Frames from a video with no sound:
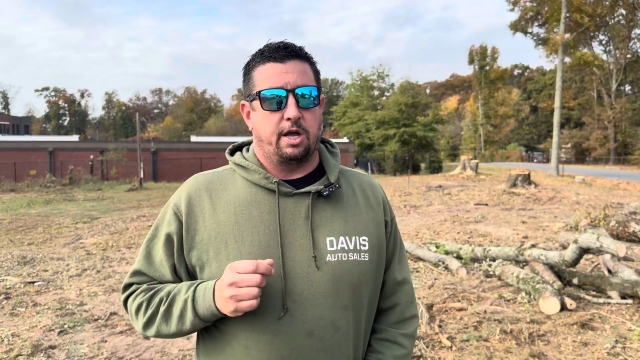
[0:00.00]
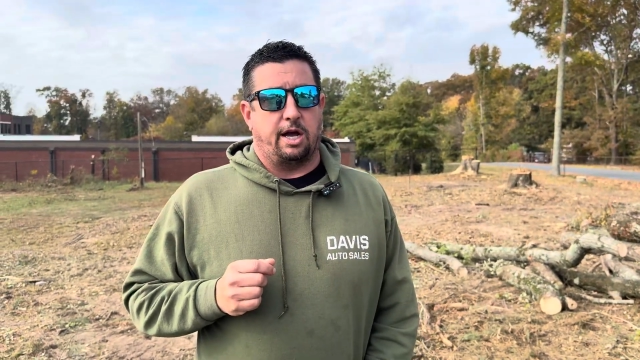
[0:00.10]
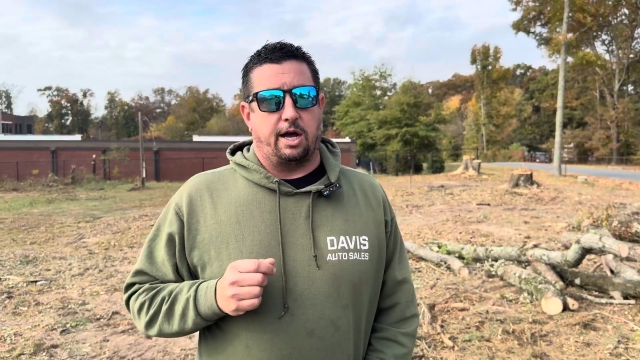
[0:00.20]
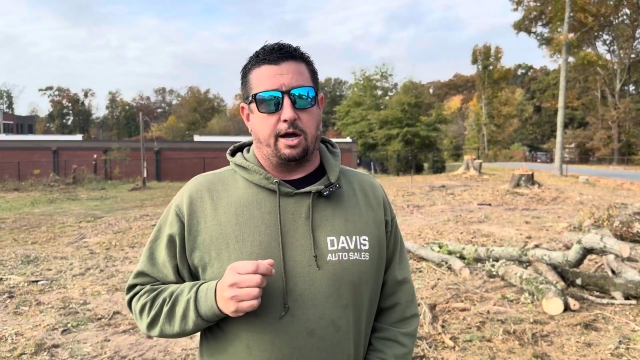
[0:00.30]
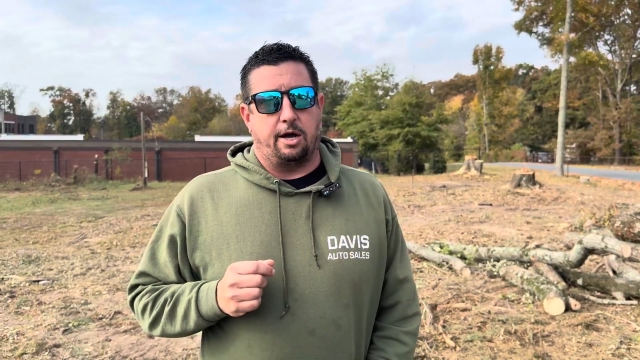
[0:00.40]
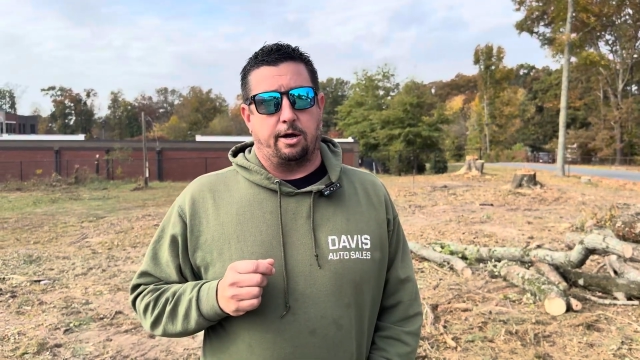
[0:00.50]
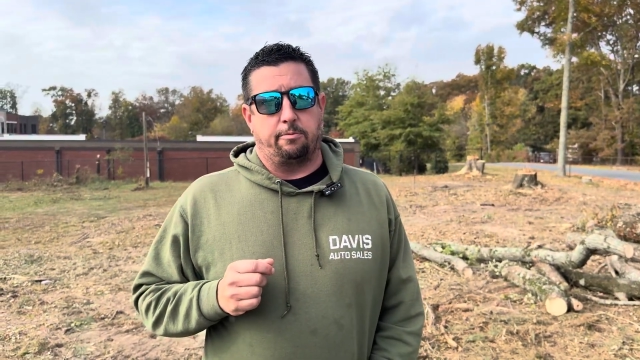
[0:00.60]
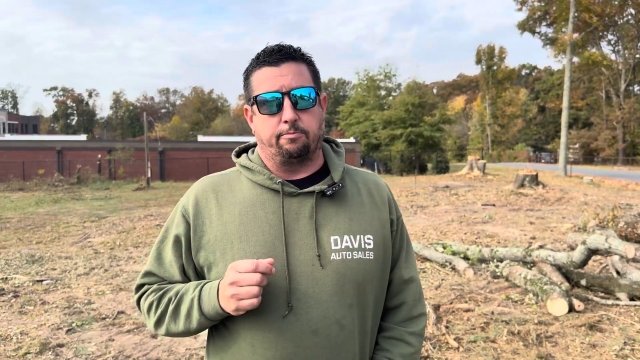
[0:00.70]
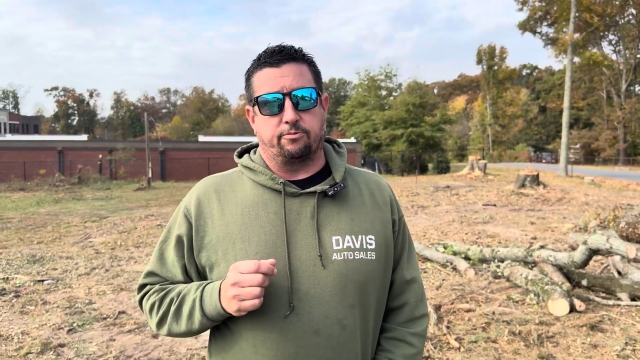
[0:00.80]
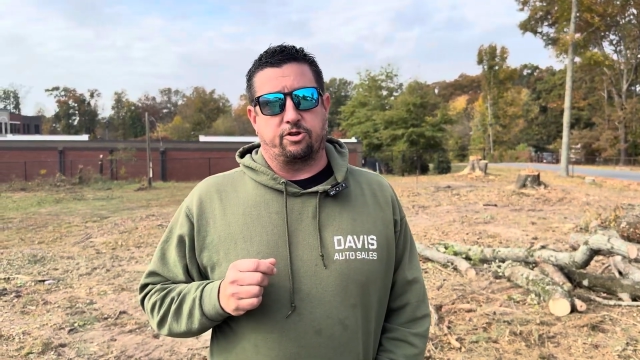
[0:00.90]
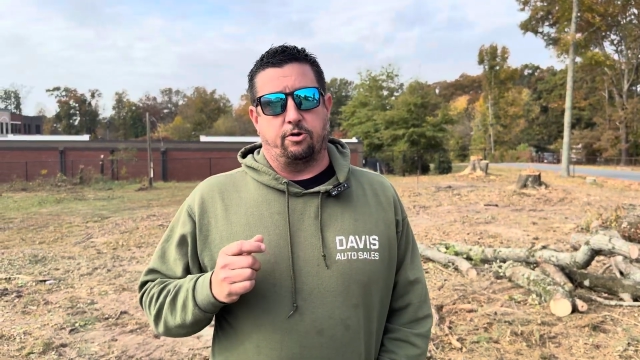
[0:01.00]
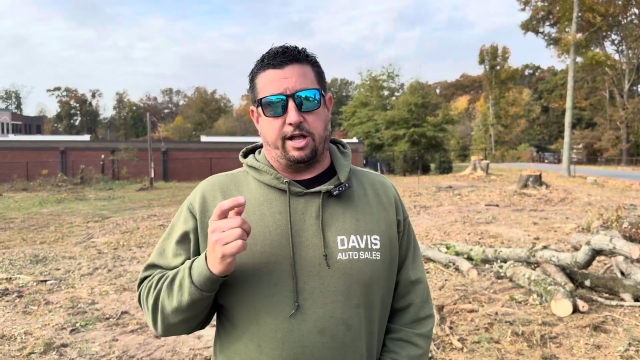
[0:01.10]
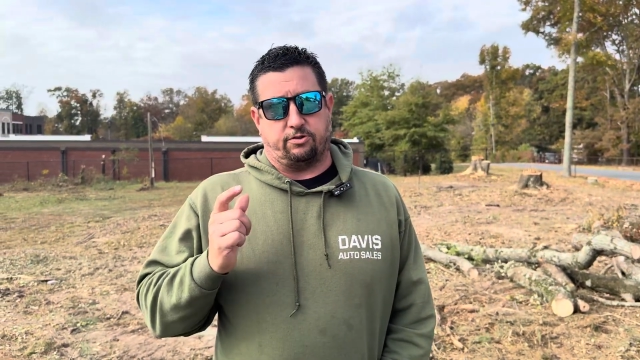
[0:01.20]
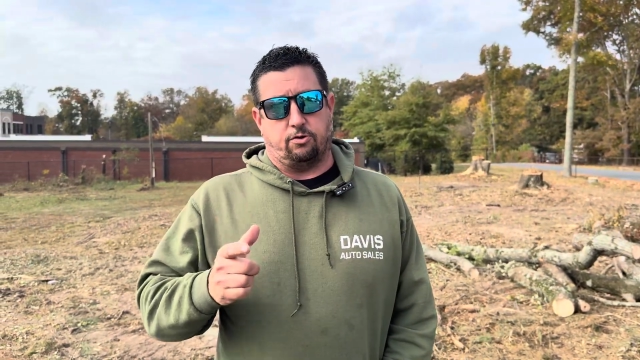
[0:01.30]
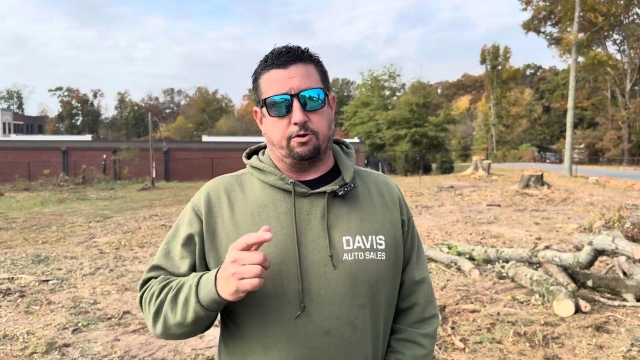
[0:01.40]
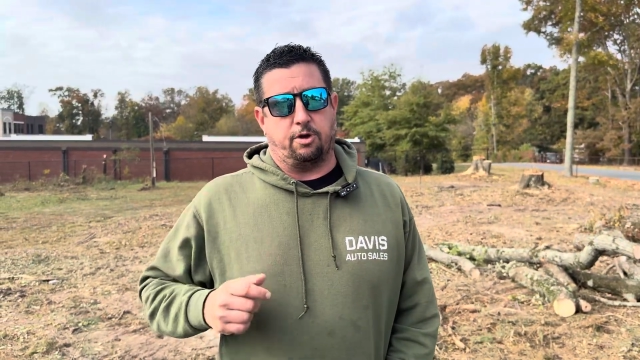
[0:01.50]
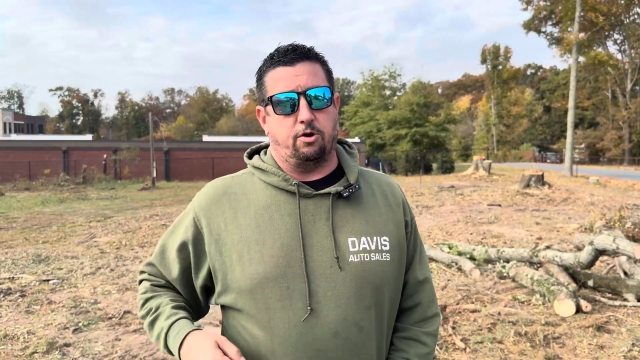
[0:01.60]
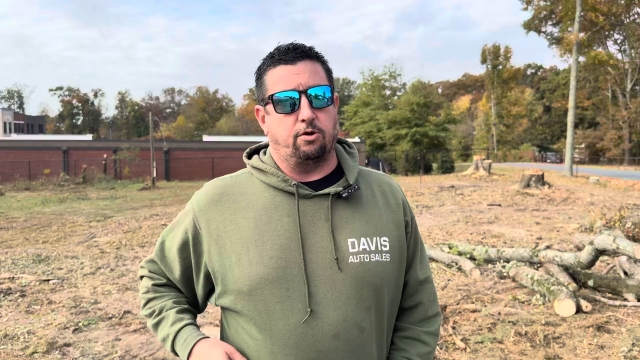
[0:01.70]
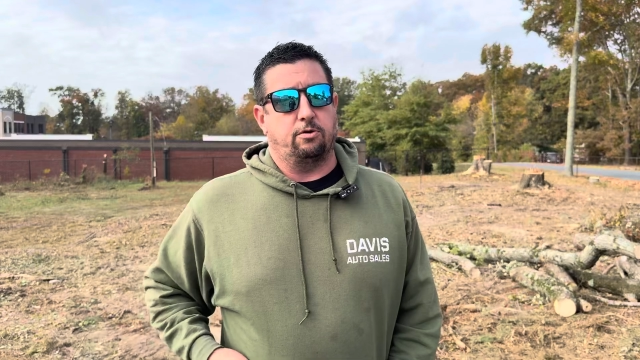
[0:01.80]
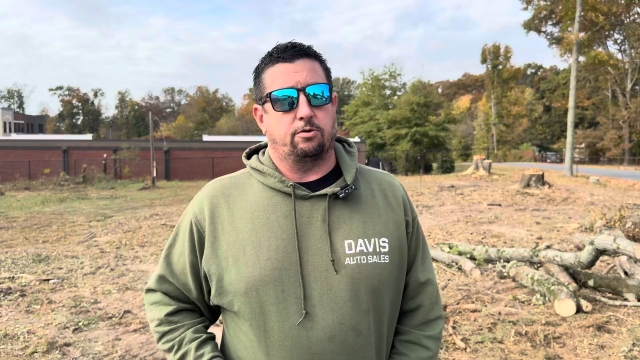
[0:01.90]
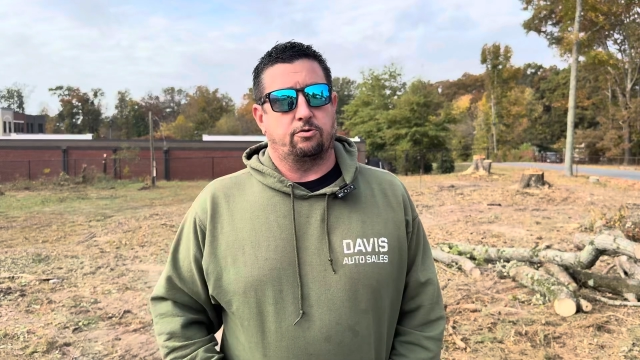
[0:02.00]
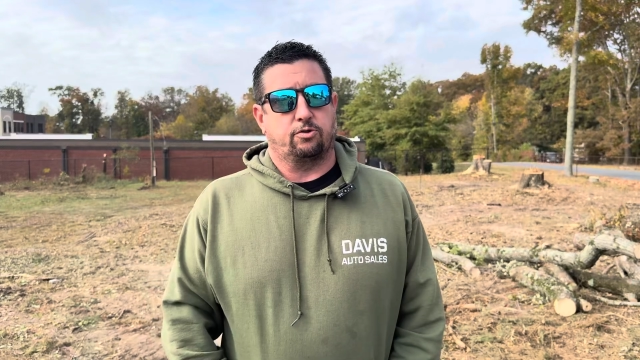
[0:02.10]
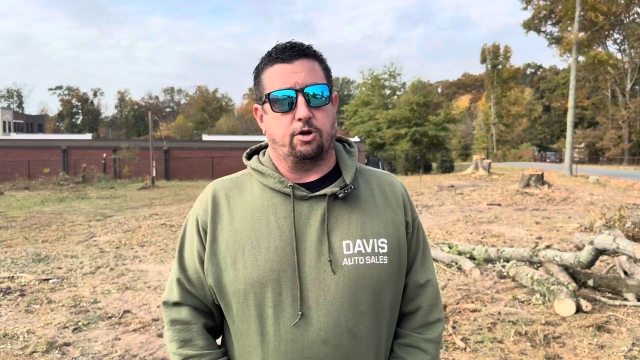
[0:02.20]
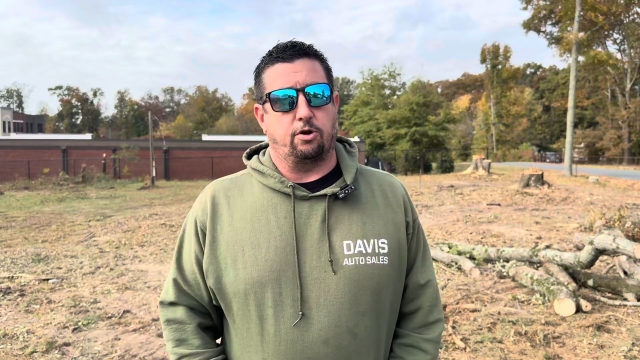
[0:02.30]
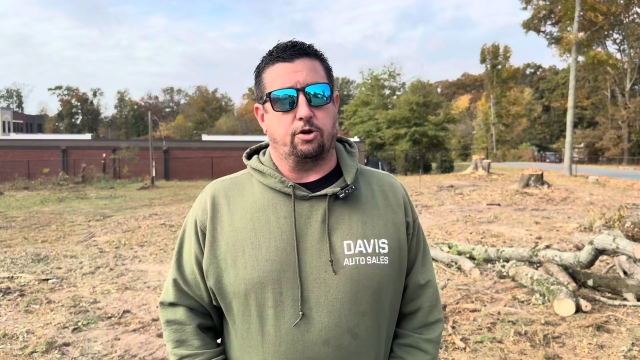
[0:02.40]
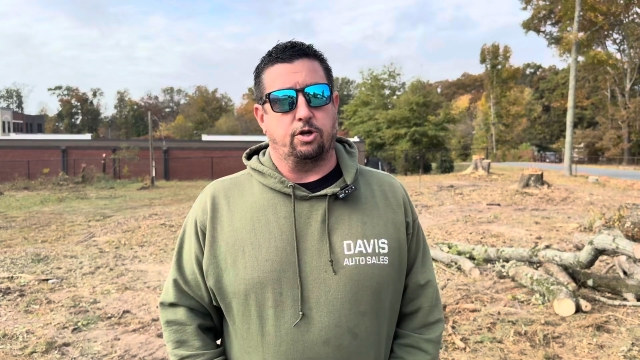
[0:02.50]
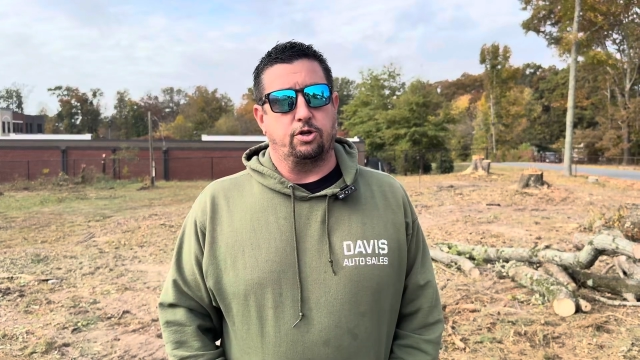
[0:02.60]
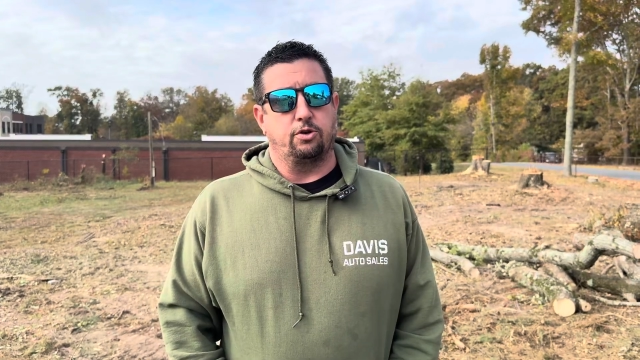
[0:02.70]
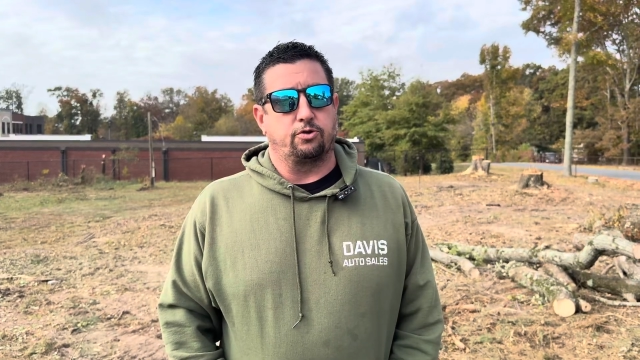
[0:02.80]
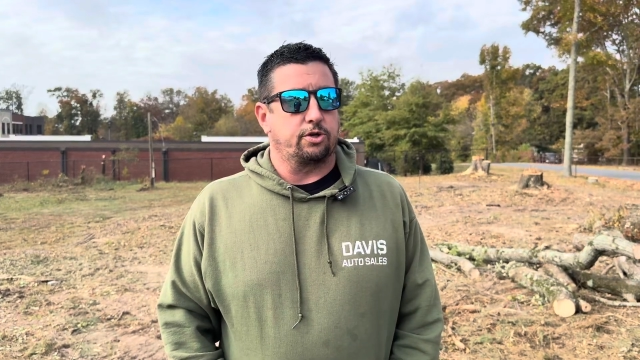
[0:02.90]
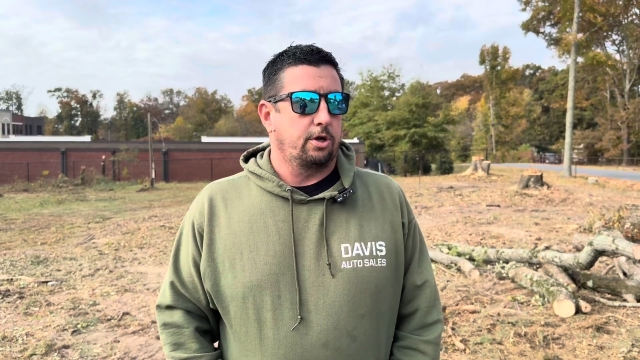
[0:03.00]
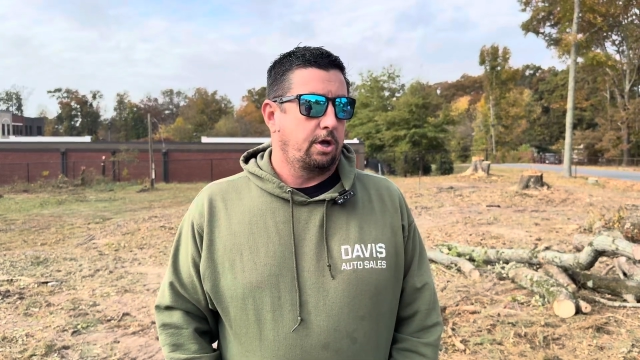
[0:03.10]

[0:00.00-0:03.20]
So that's going to go to good use.